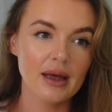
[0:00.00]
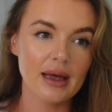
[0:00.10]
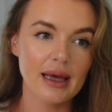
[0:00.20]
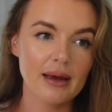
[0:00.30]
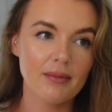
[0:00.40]

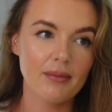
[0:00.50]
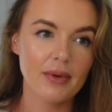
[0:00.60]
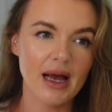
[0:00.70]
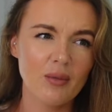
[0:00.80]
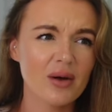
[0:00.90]

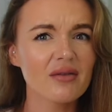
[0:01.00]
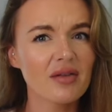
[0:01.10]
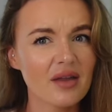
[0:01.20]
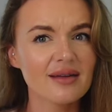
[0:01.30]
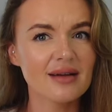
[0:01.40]
um, and one of the
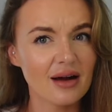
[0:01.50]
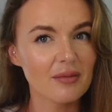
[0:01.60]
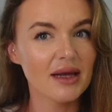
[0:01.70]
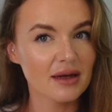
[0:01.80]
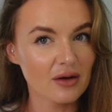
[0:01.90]
things that are
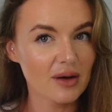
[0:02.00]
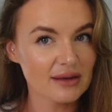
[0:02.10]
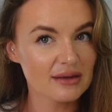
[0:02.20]
making it quite